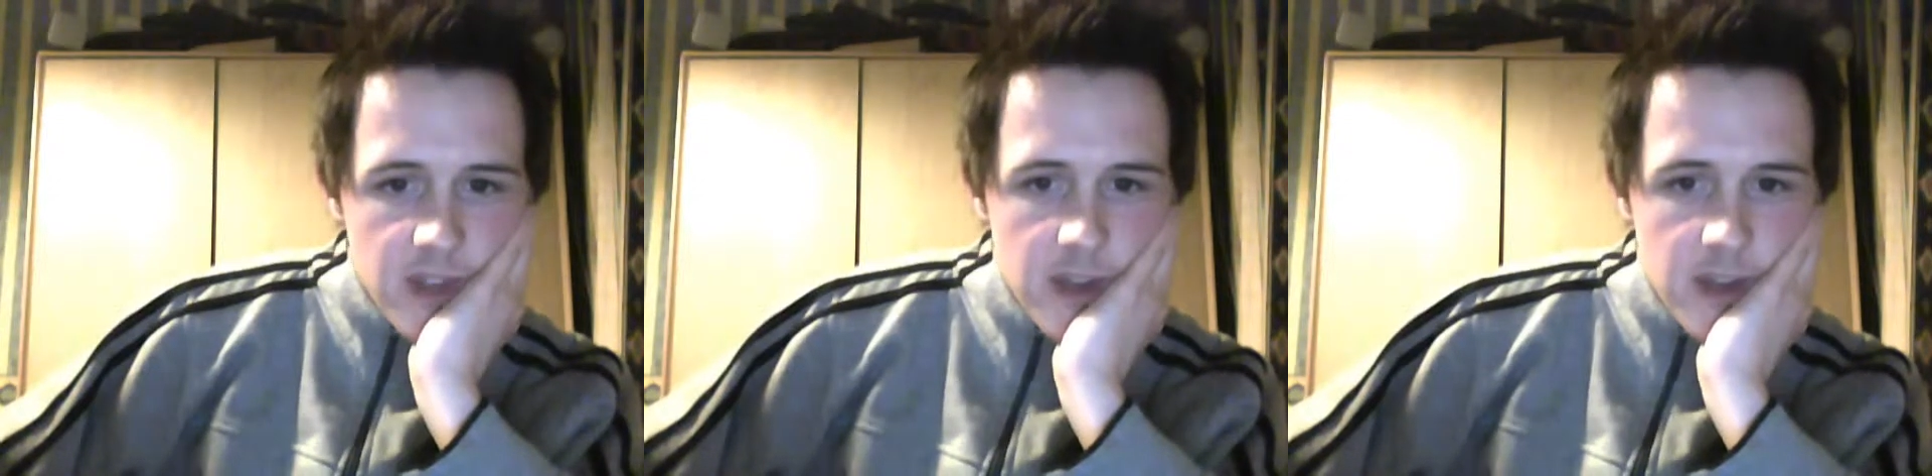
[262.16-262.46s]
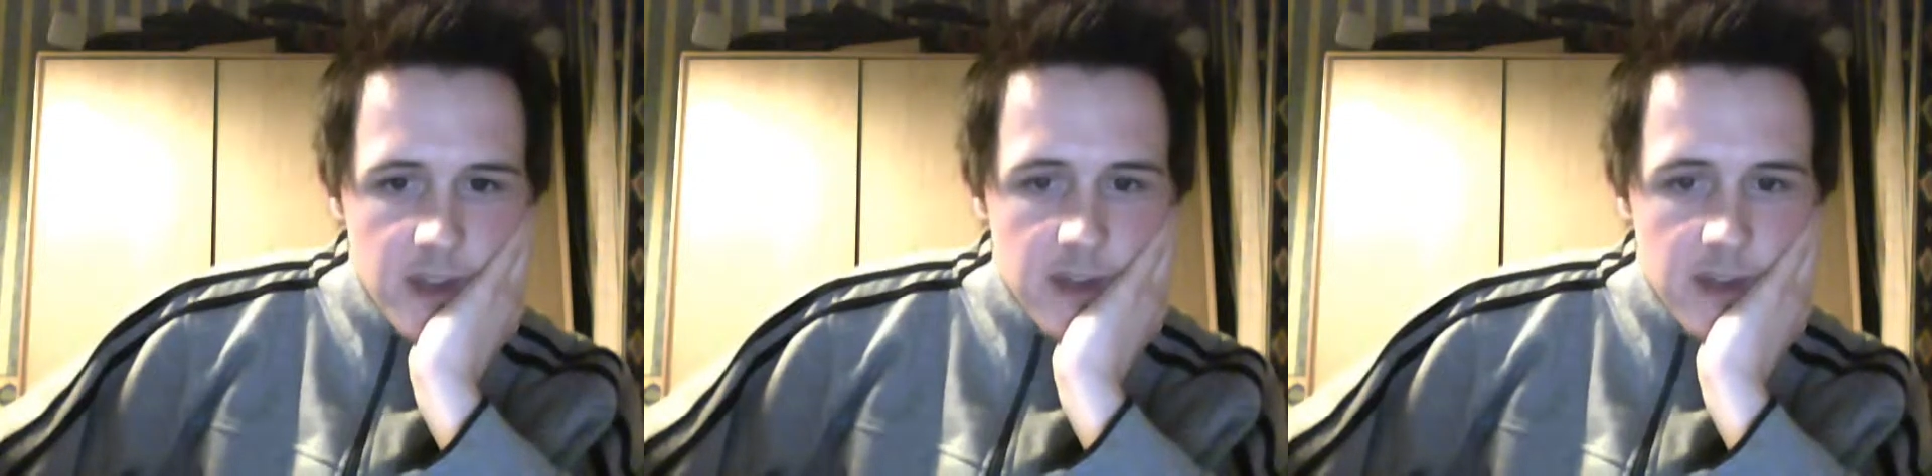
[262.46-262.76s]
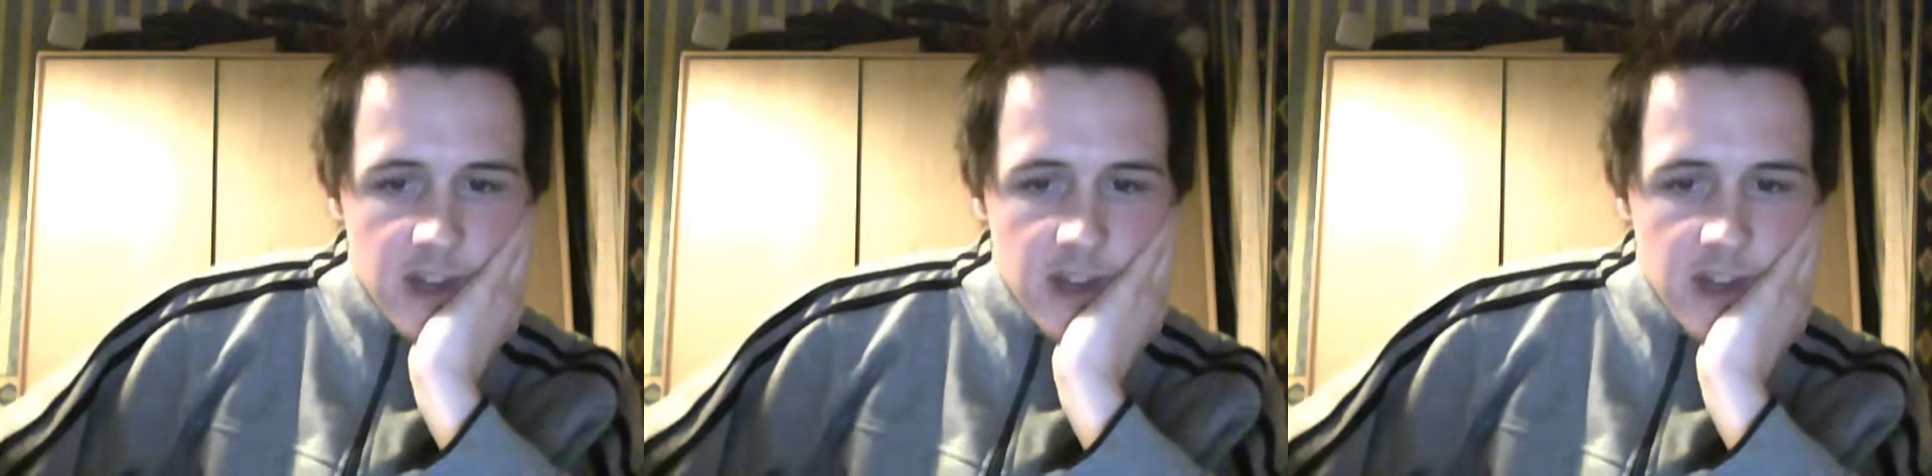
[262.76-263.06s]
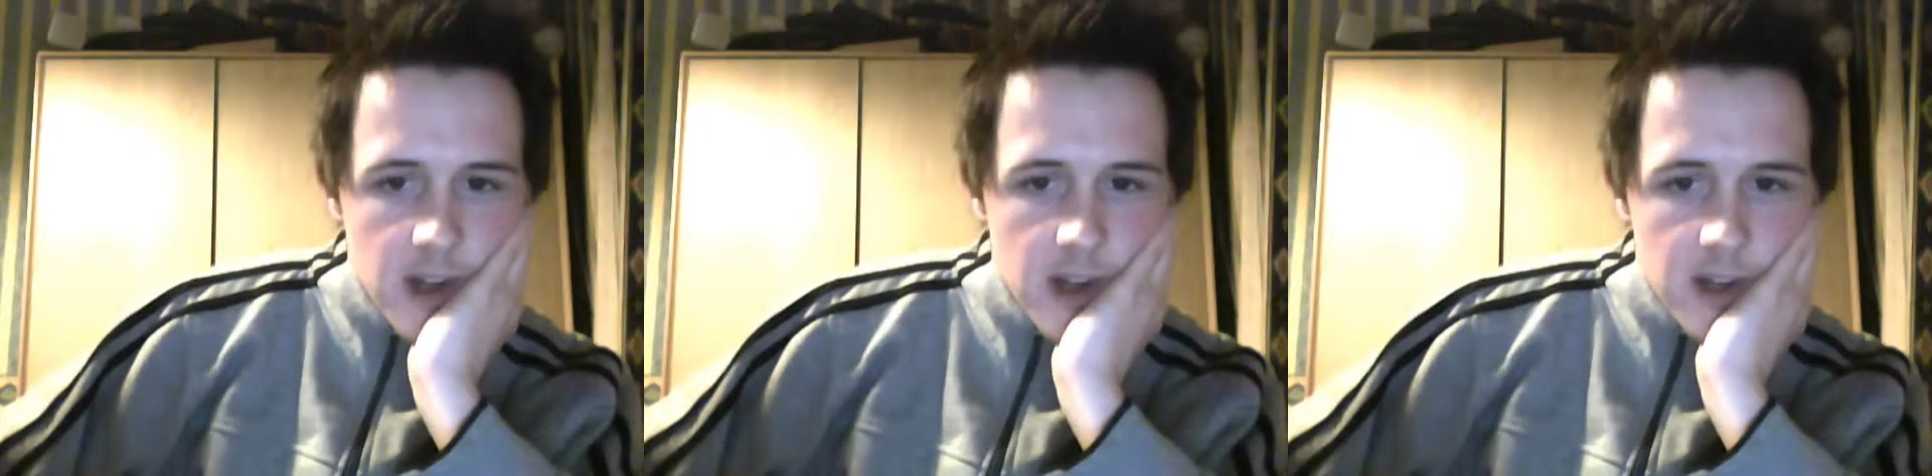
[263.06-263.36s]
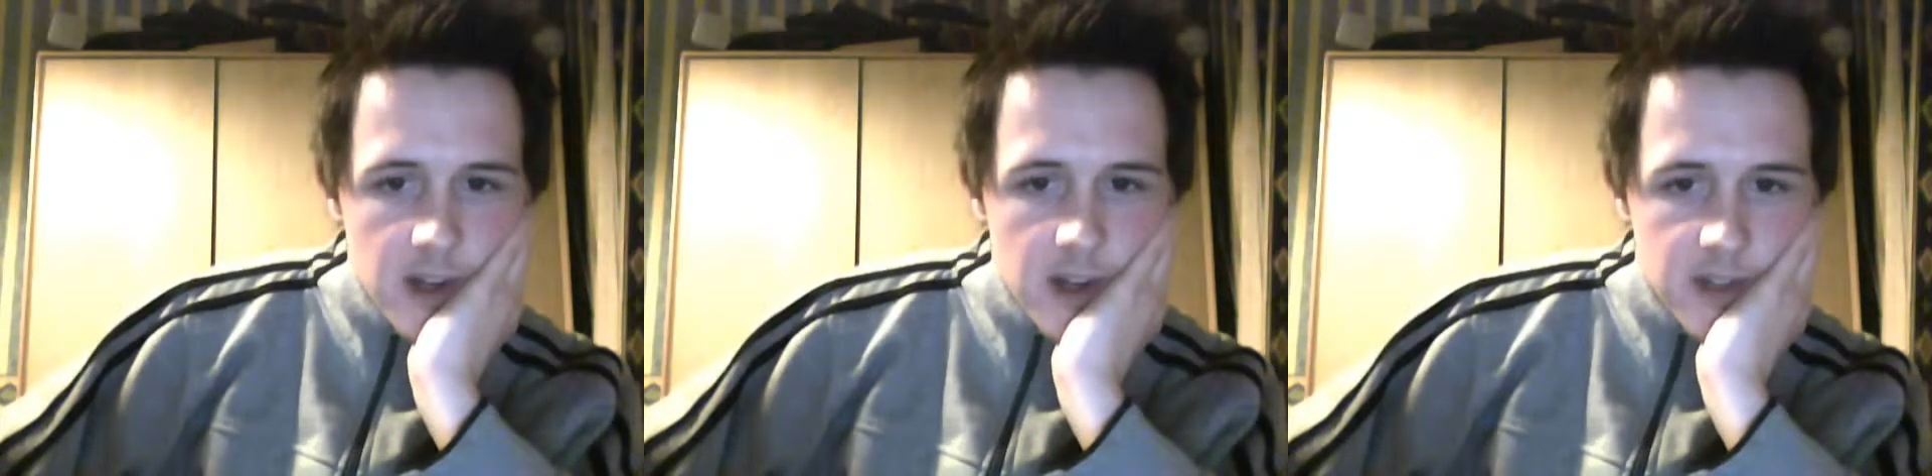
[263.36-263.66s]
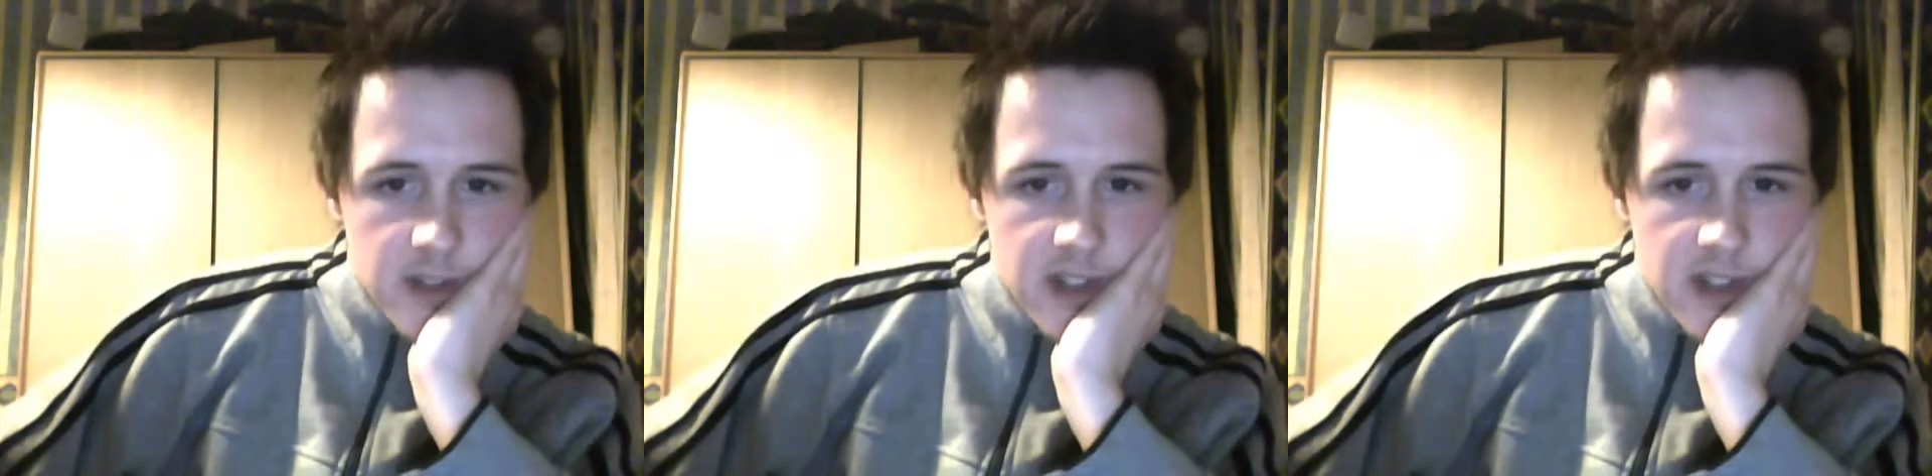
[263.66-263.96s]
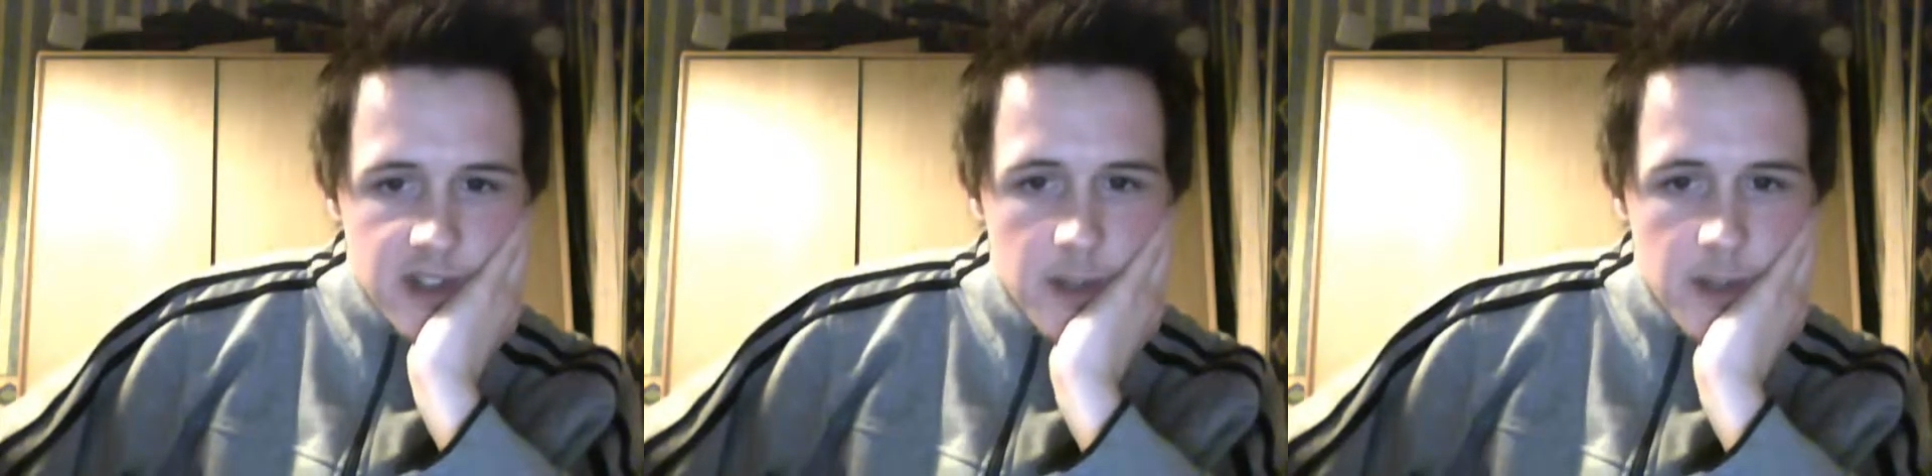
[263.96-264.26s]
I mean, I'm I'm sort of in
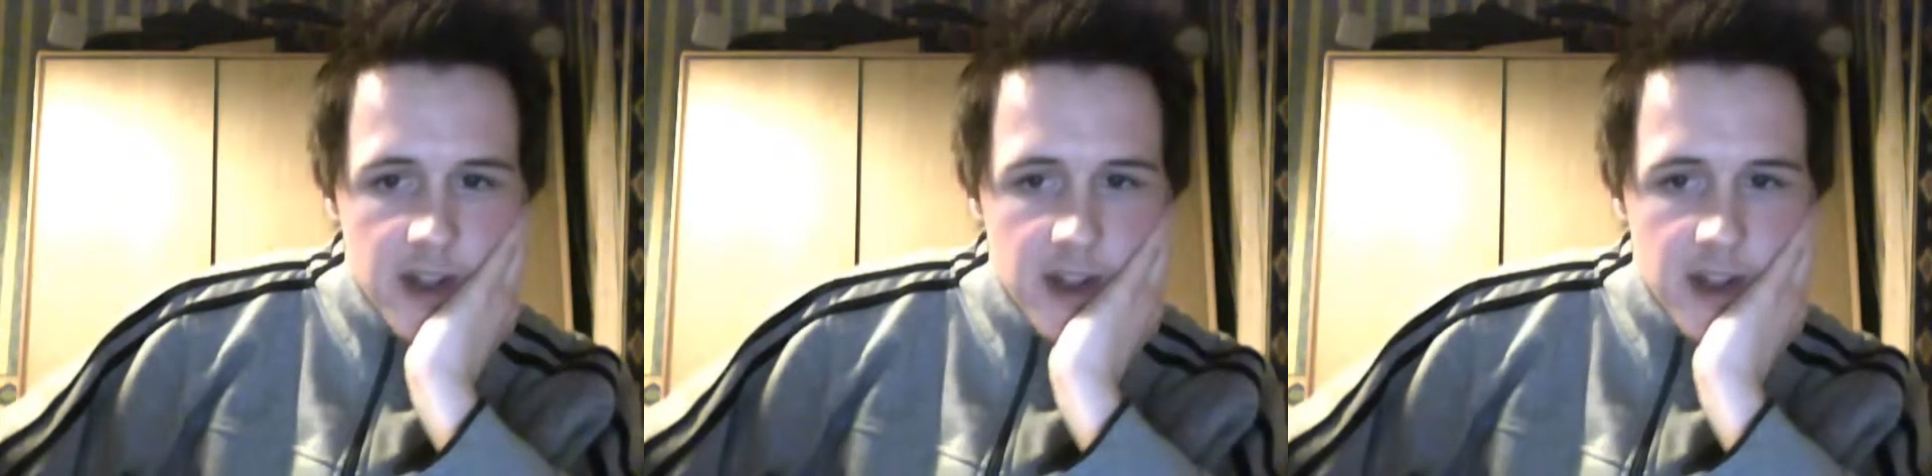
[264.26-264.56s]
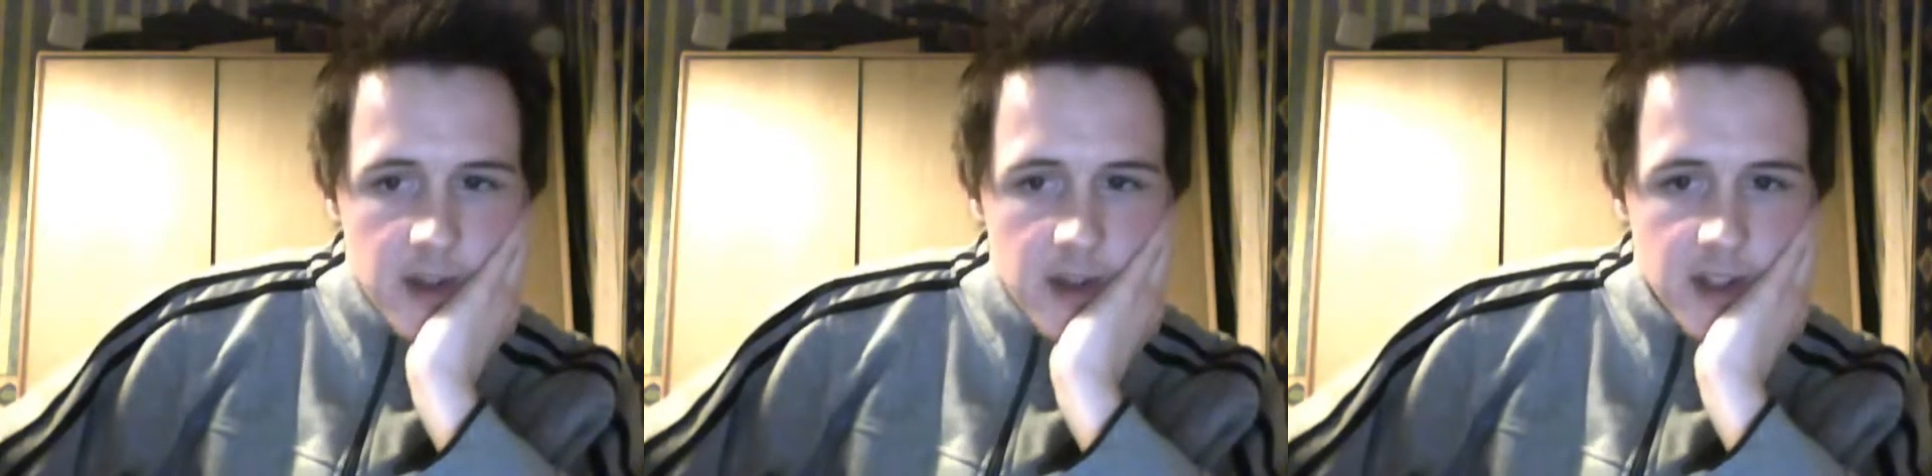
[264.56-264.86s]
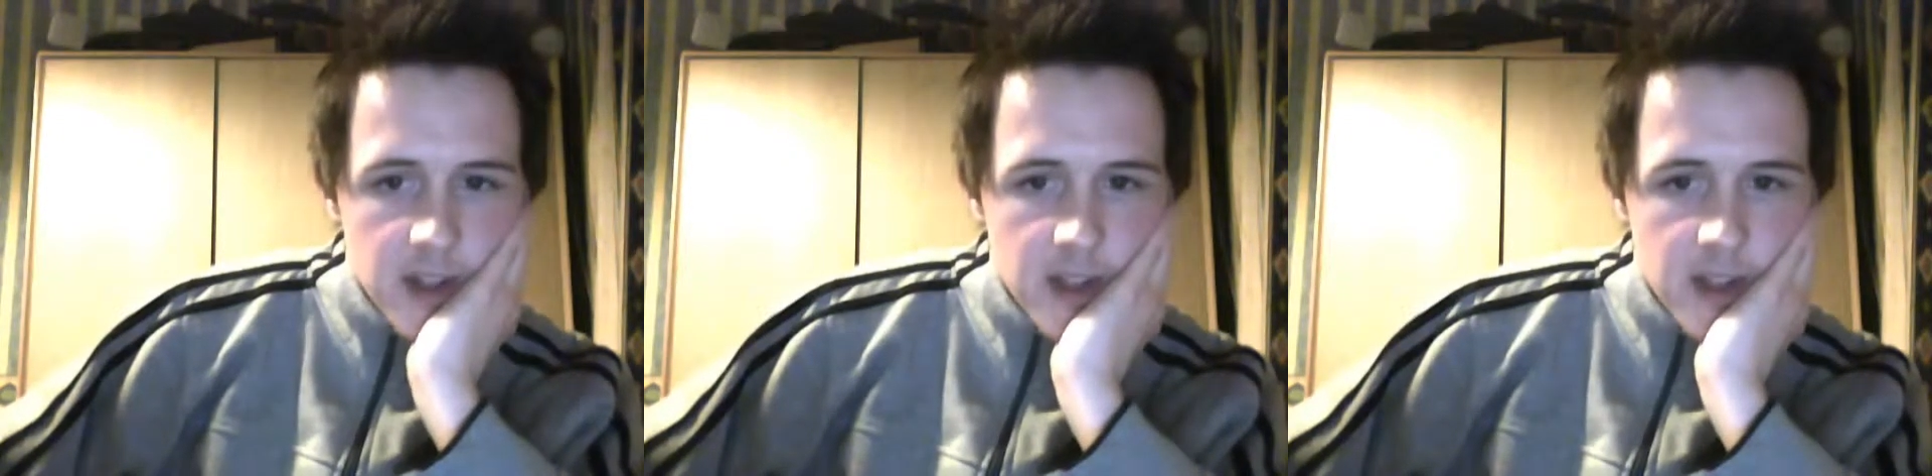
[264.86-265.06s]
two minds about this,